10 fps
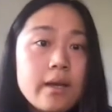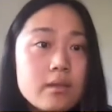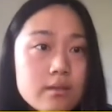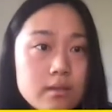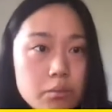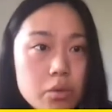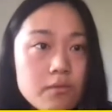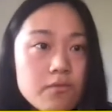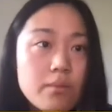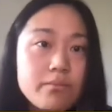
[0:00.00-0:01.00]
And then
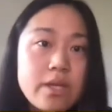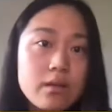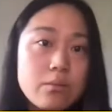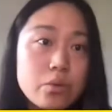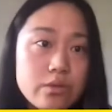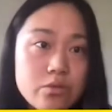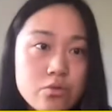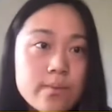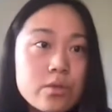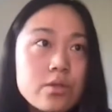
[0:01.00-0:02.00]
sampling from that Gumbel
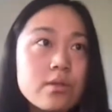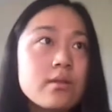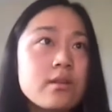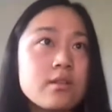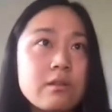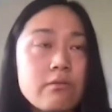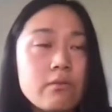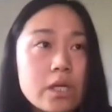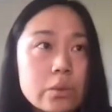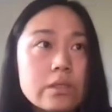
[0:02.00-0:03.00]
distribution is
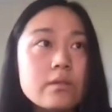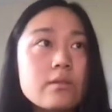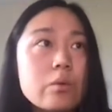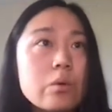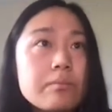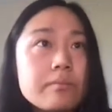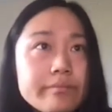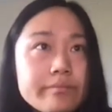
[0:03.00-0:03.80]
very simple.